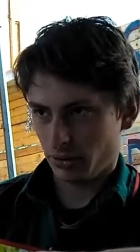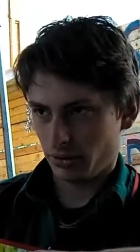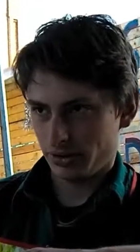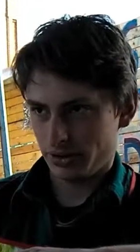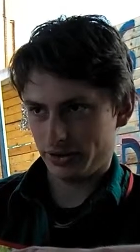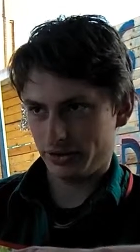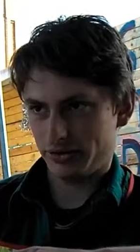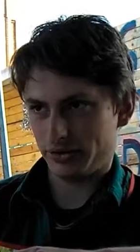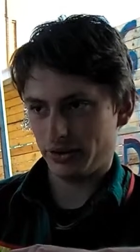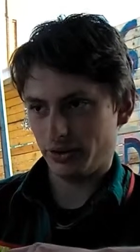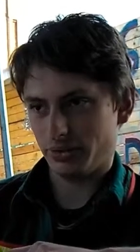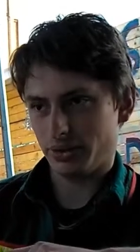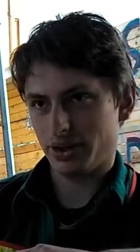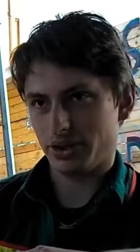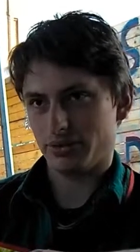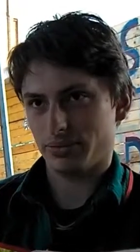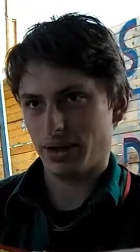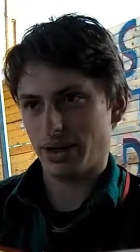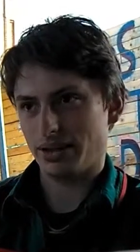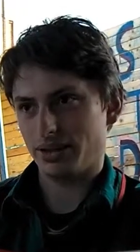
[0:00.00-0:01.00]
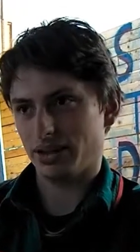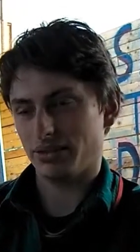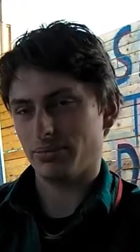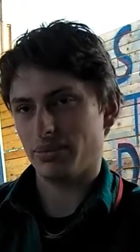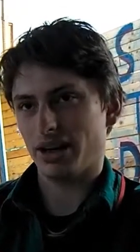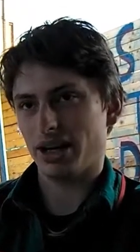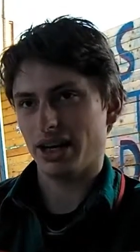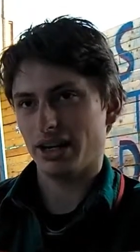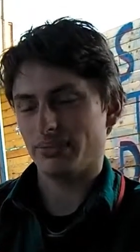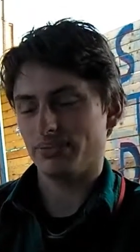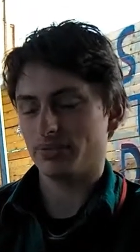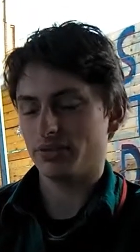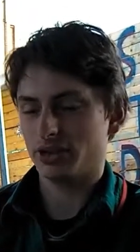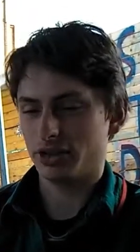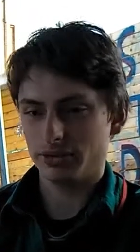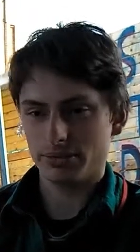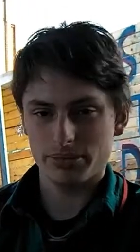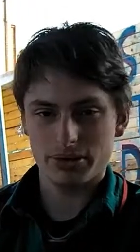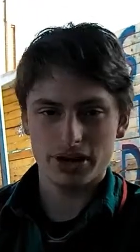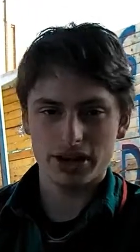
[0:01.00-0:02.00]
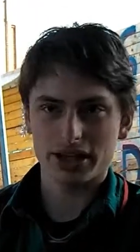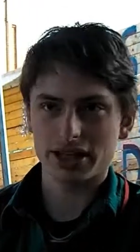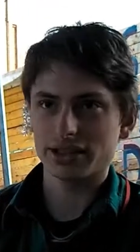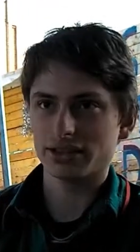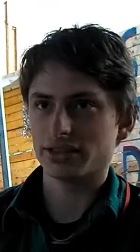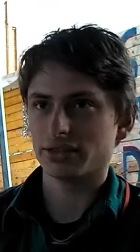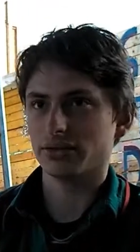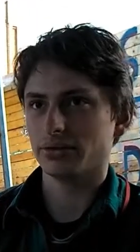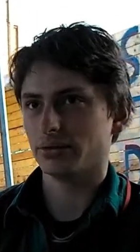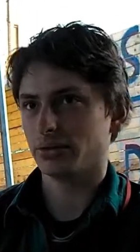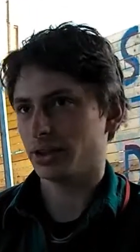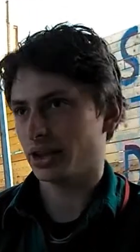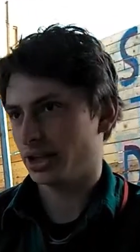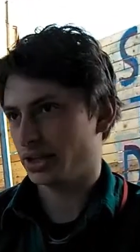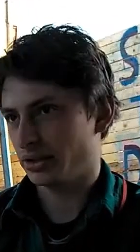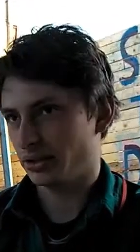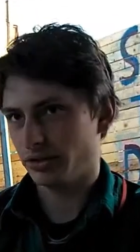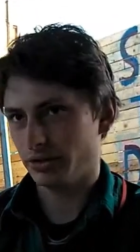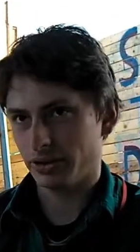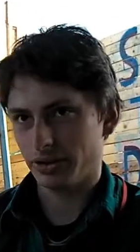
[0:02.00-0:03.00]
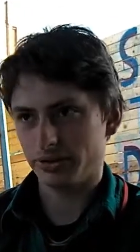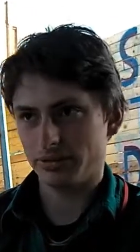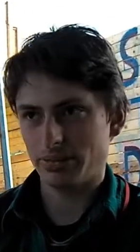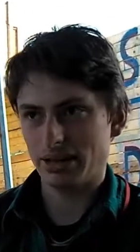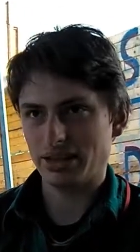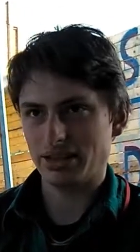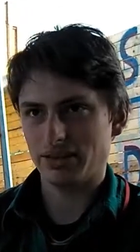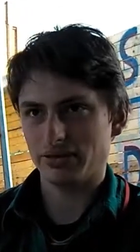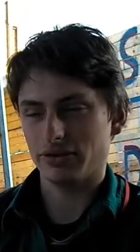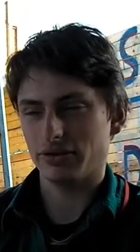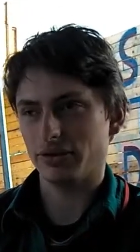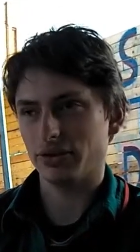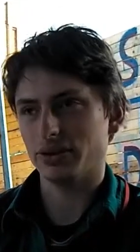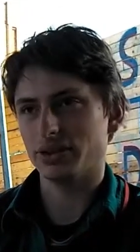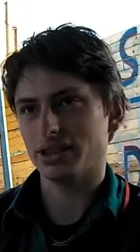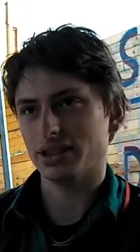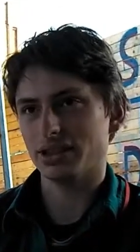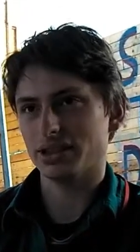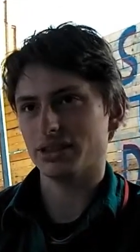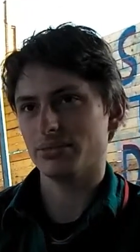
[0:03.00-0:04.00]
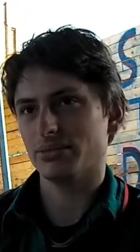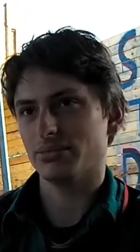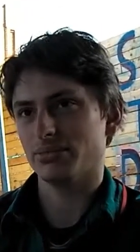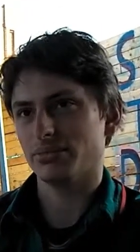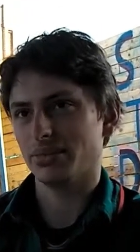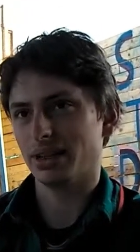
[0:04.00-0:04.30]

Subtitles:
which is wasted by supermarkets and all the basically the food system